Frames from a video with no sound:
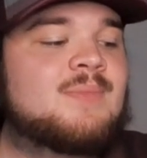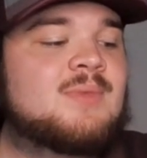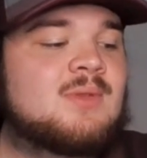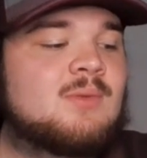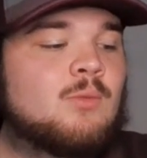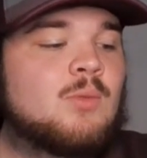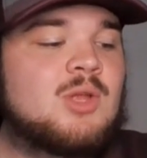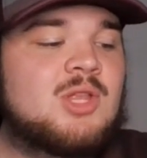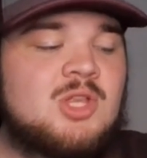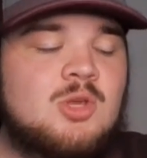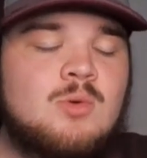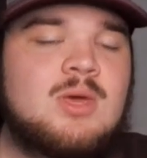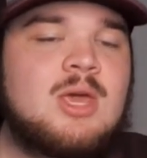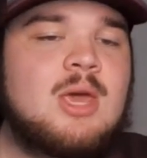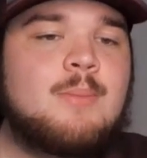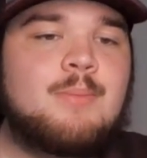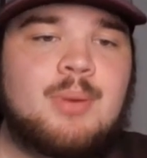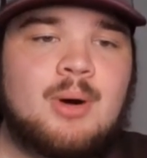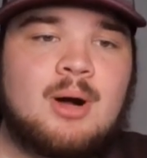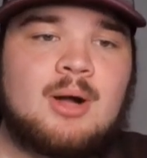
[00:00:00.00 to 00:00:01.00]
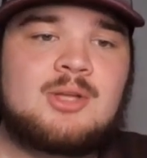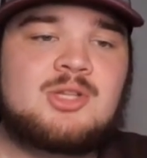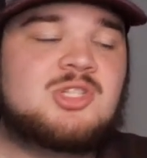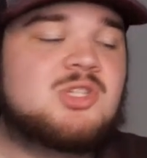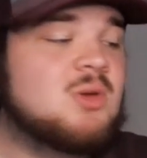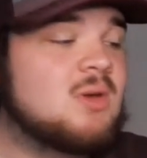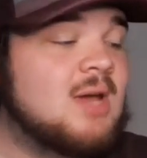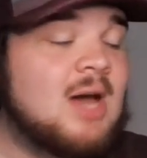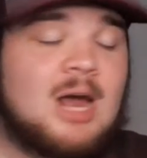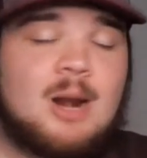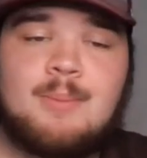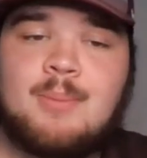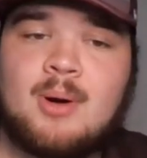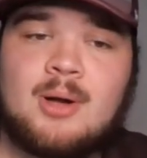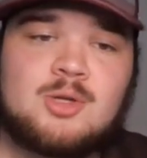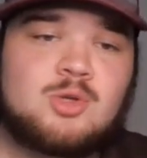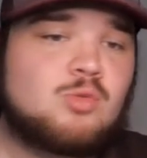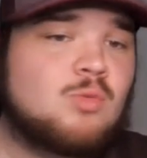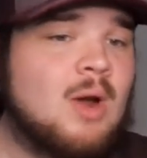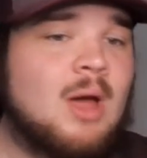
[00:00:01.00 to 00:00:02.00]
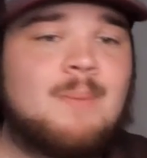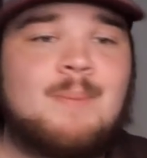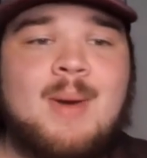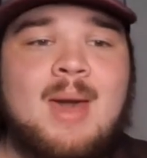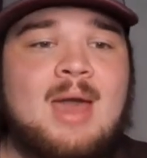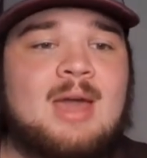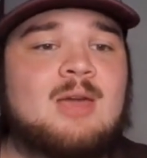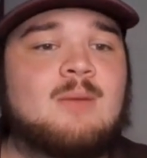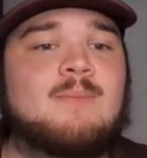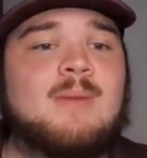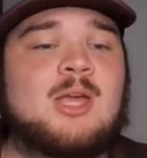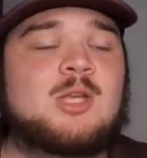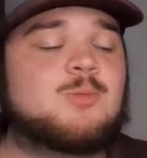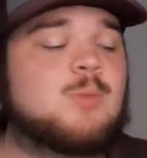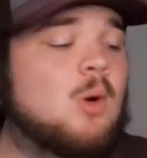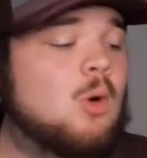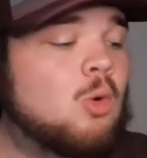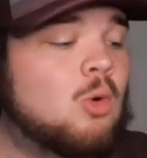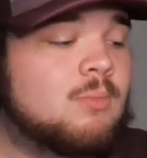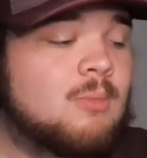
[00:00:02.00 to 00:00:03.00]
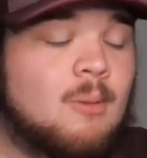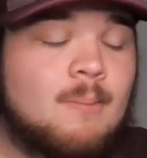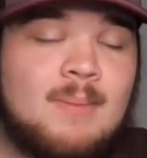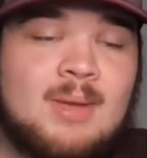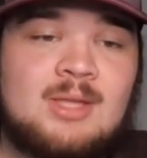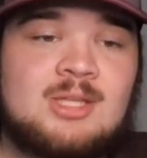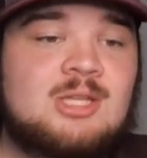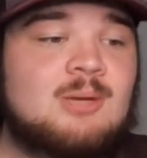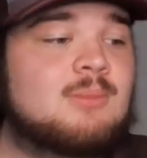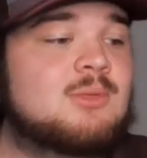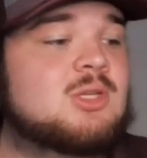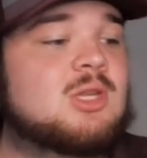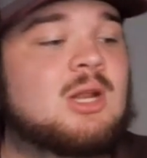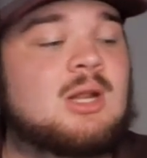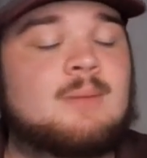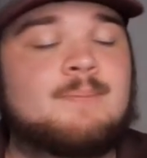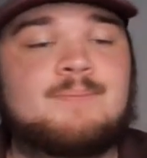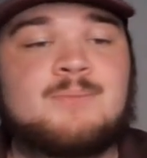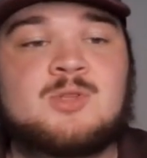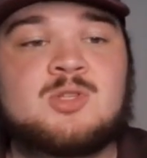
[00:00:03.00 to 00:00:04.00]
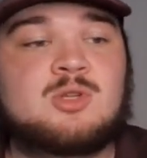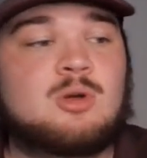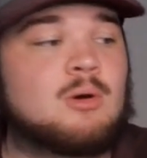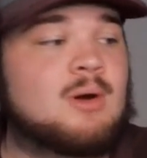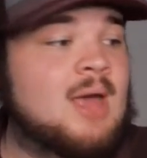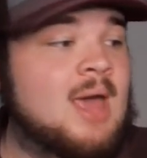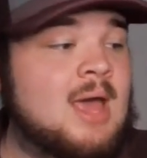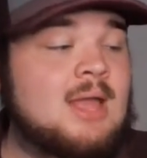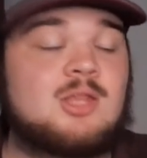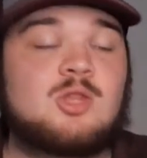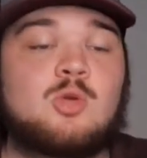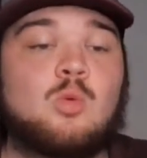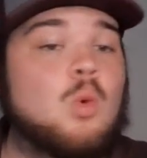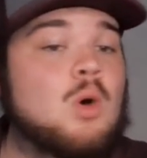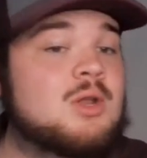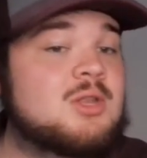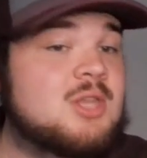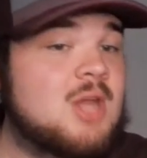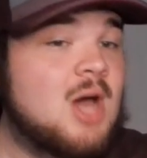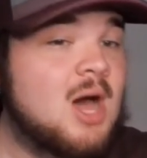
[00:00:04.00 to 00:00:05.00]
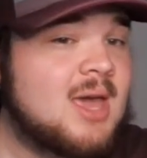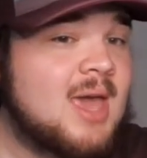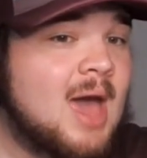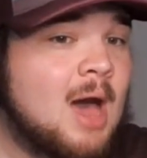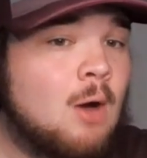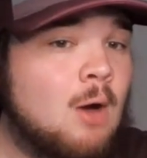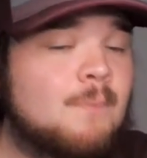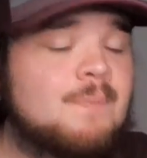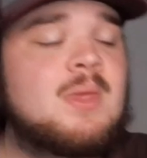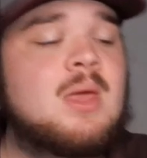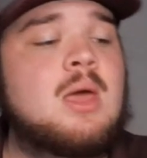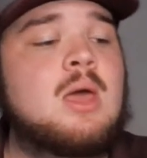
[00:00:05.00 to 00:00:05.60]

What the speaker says: When you get punched, you got to punch right back in baseball, or momentum is going to start heading to one dugout.